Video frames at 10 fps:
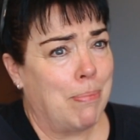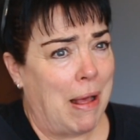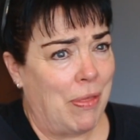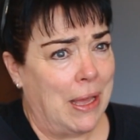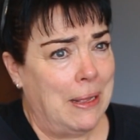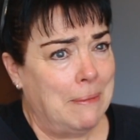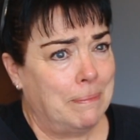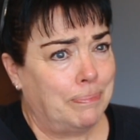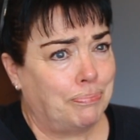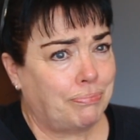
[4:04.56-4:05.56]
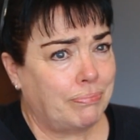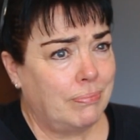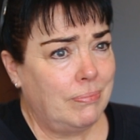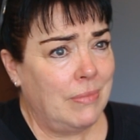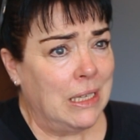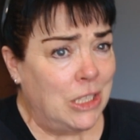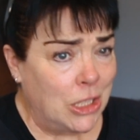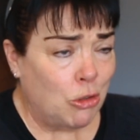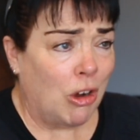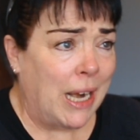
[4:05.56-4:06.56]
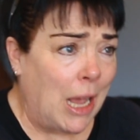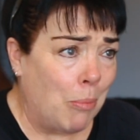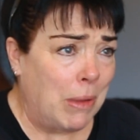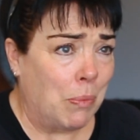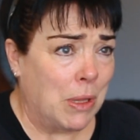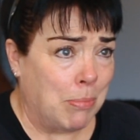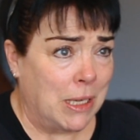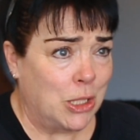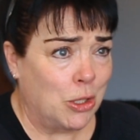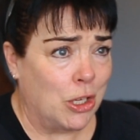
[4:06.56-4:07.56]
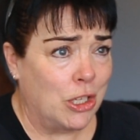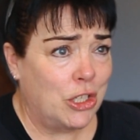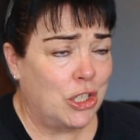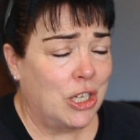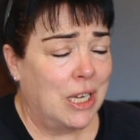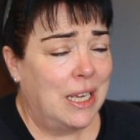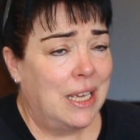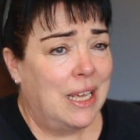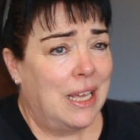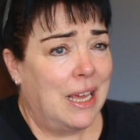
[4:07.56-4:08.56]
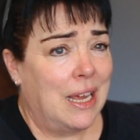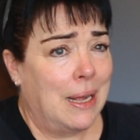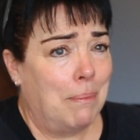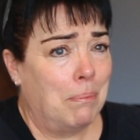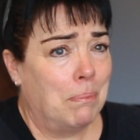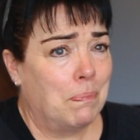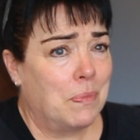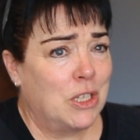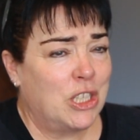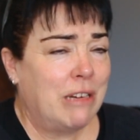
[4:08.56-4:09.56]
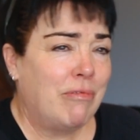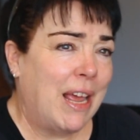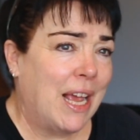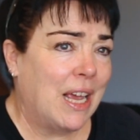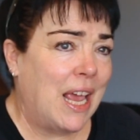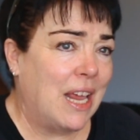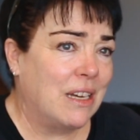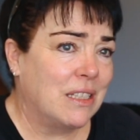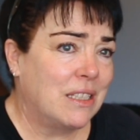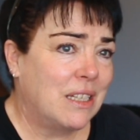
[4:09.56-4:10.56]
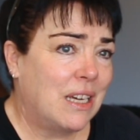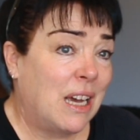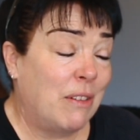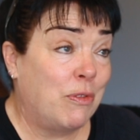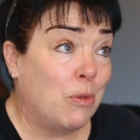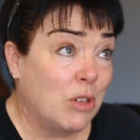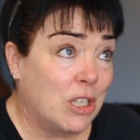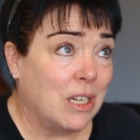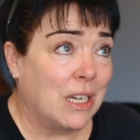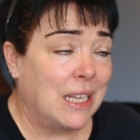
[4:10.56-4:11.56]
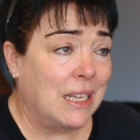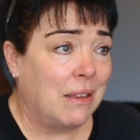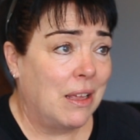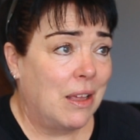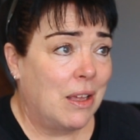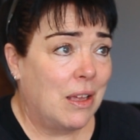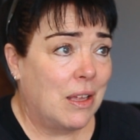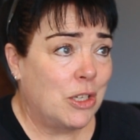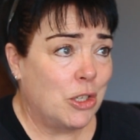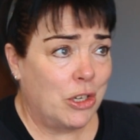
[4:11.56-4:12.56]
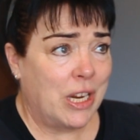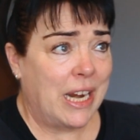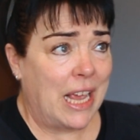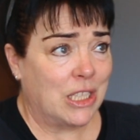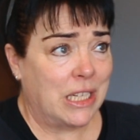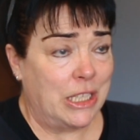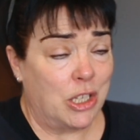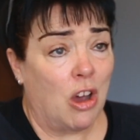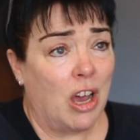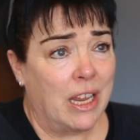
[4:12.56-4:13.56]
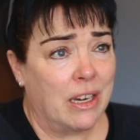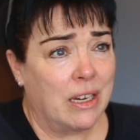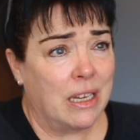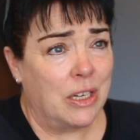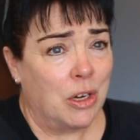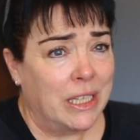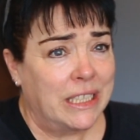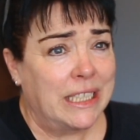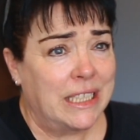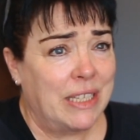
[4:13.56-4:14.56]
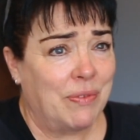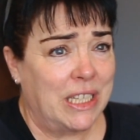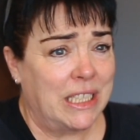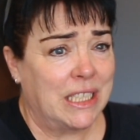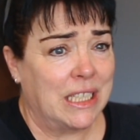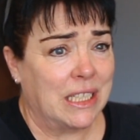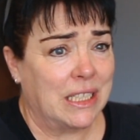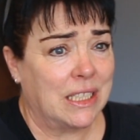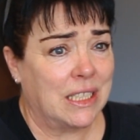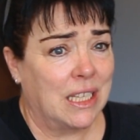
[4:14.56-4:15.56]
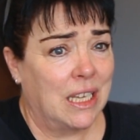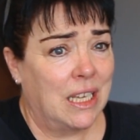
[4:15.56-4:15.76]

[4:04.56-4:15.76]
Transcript: mother to try and help me with my search. She rang, and unfortunately Jude had actually died in 1976.